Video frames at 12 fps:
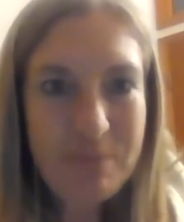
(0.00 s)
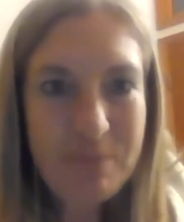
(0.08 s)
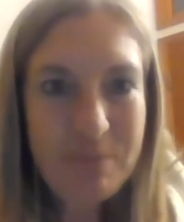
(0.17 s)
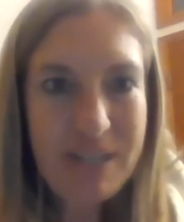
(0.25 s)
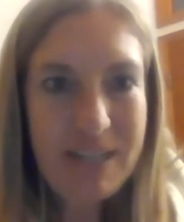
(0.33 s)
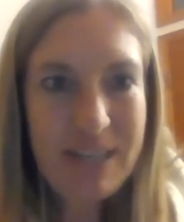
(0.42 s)
but
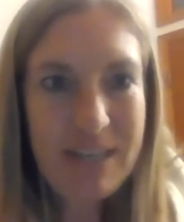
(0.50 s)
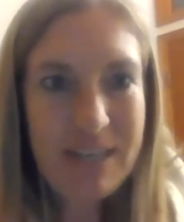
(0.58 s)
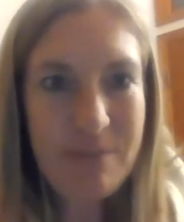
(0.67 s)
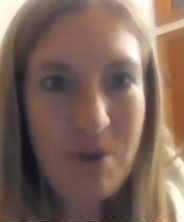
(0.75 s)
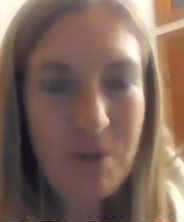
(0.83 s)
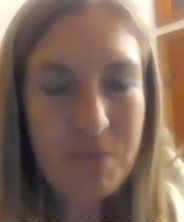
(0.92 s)
he came
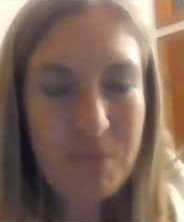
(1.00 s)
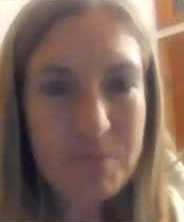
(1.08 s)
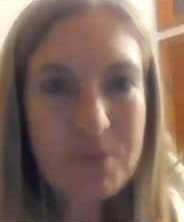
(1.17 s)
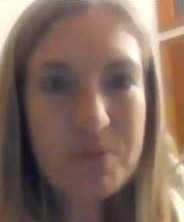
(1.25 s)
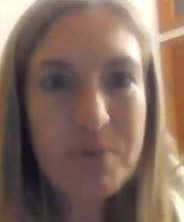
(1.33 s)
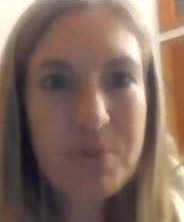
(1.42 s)
home from
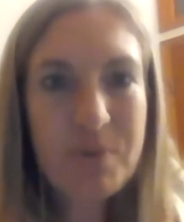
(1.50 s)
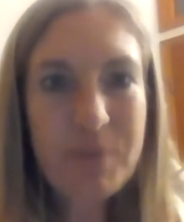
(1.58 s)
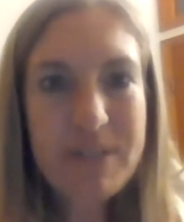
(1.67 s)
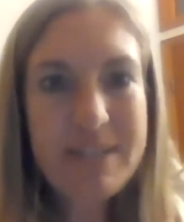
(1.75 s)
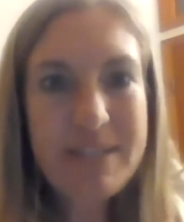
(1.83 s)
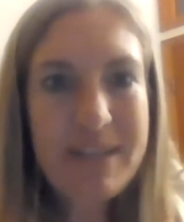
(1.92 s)
school
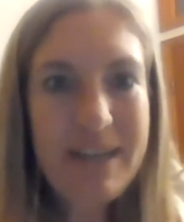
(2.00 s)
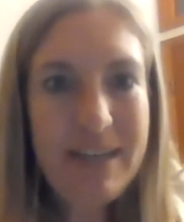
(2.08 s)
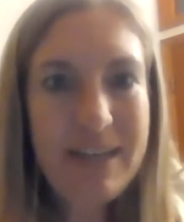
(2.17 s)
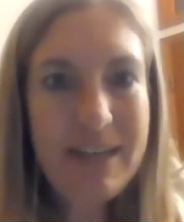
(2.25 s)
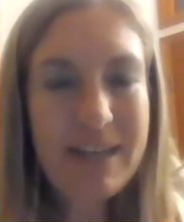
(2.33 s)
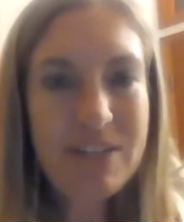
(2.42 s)
one
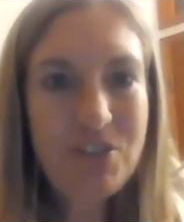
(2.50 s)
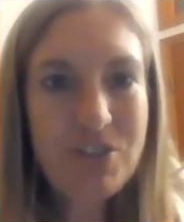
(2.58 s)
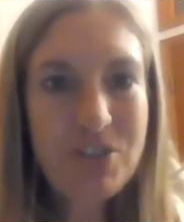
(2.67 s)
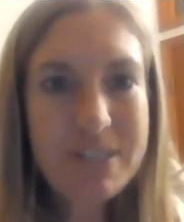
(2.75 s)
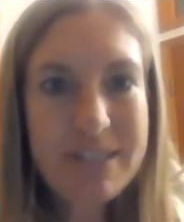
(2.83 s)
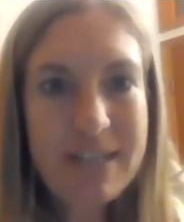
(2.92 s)
day and just